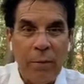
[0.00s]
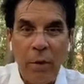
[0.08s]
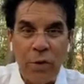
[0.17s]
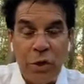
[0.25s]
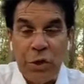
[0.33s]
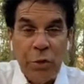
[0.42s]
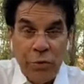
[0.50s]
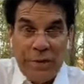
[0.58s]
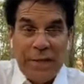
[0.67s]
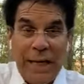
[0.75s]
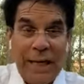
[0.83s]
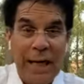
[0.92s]
Or just don't
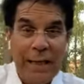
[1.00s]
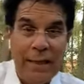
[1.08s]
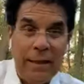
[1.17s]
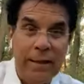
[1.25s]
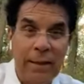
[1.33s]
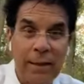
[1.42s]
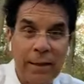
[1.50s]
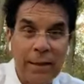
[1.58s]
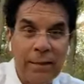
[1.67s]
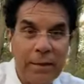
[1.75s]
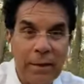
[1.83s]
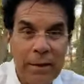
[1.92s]
say nothing,
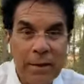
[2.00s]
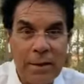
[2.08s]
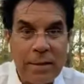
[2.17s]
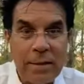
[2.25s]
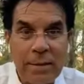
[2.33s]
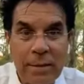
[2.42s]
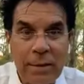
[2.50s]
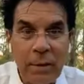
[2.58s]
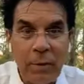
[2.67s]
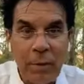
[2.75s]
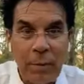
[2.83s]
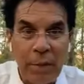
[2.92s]

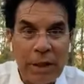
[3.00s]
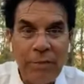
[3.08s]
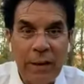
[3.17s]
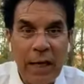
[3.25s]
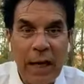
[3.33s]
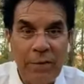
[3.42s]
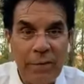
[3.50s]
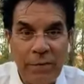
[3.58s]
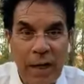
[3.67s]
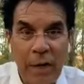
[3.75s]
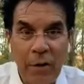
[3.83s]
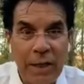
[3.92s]
we're believing God to
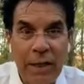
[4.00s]
find our